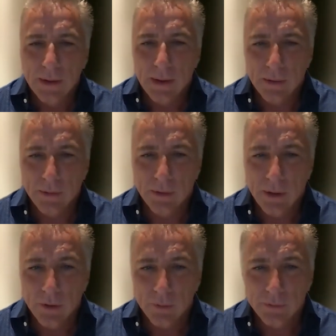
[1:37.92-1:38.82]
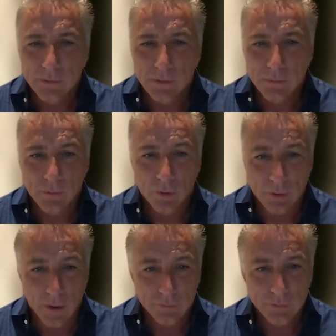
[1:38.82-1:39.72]
And then the other is that those
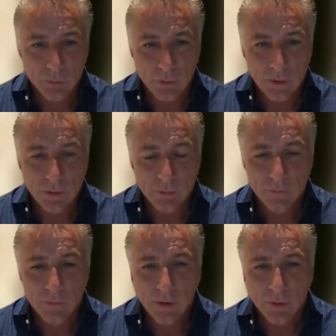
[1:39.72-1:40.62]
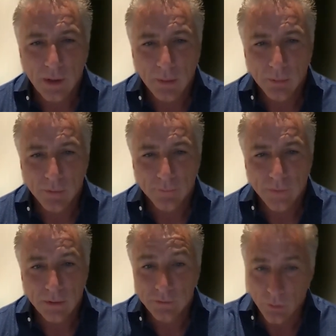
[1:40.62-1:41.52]
offices will need to be video enabled,
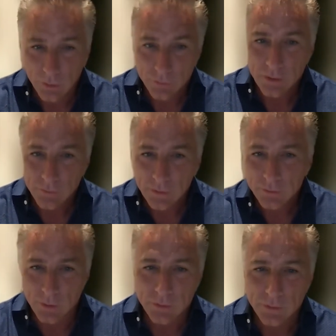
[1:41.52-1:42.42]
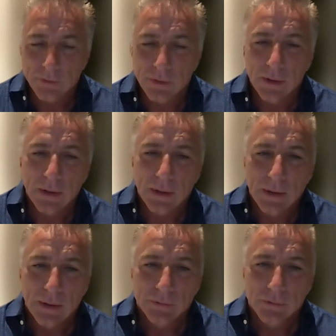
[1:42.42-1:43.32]
and so will those individuals.
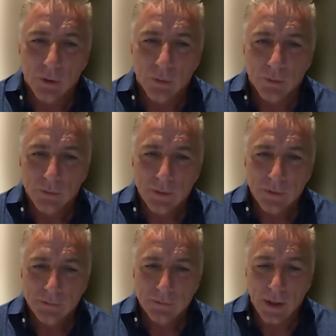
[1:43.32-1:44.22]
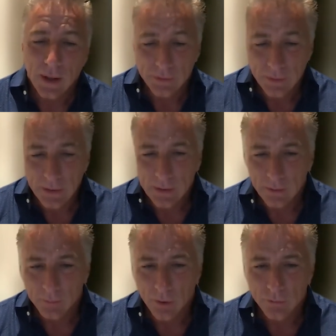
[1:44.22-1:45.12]
So this, I think,
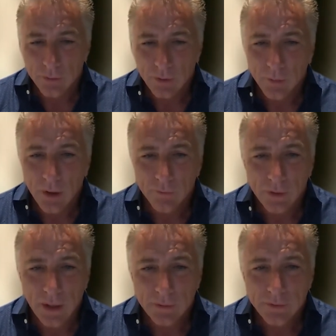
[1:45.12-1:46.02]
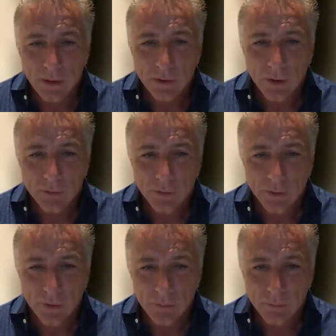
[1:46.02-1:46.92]
bodes really well for Logitech long
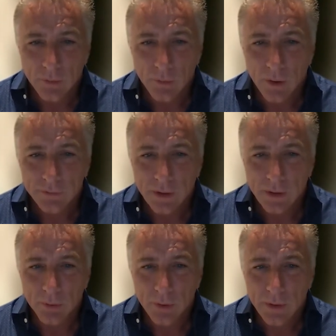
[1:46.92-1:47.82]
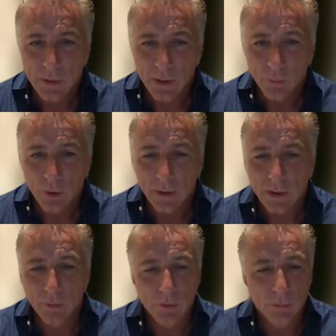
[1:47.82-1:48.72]
term from a work standpoint. And
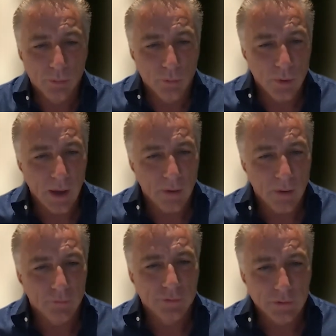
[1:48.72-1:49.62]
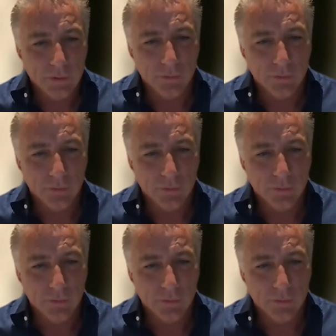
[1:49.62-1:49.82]
we have such a